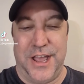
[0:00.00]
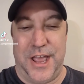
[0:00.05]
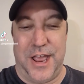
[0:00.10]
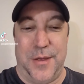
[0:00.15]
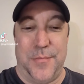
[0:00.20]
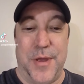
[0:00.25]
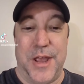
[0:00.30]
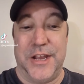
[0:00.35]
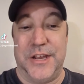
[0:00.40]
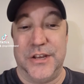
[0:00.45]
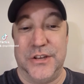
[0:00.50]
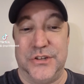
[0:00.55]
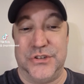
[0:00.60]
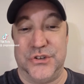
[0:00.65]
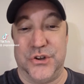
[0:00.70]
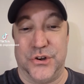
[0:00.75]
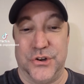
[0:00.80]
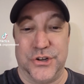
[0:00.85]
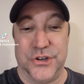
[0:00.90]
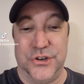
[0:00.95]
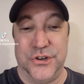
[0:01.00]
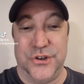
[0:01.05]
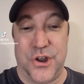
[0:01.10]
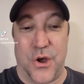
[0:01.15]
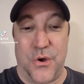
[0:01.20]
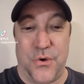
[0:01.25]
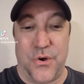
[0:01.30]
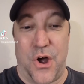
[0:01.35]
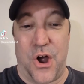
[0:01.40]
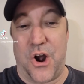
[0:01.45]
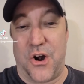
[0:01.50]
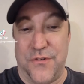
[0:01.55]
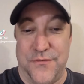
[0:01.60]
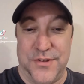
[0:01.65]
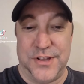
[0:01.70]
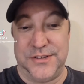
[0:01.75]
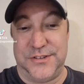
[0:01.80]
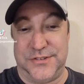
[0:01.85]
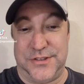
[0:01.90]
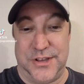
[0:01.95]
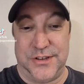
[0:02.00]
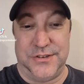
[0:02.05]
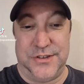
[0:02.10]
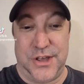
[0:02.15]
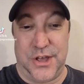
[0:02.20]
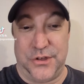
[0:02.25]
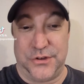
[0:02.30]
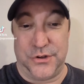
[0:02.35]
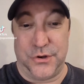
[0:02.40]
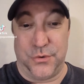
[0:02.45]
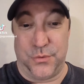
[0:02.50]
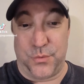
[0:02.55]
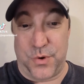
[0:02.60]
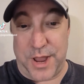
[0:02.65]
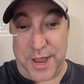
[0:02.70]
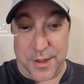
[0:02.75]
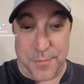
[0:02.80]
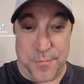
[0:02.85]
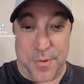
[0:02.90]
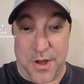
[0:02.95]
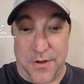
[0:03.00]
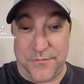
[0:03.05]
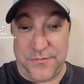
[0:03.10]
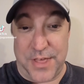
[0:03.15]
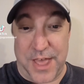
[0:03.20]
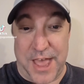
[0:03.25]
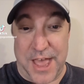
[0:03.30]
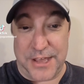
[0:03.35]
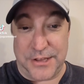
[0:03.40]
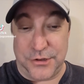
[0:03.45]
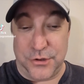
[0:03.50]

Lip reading: and making sure you don't harvest until you're way above that.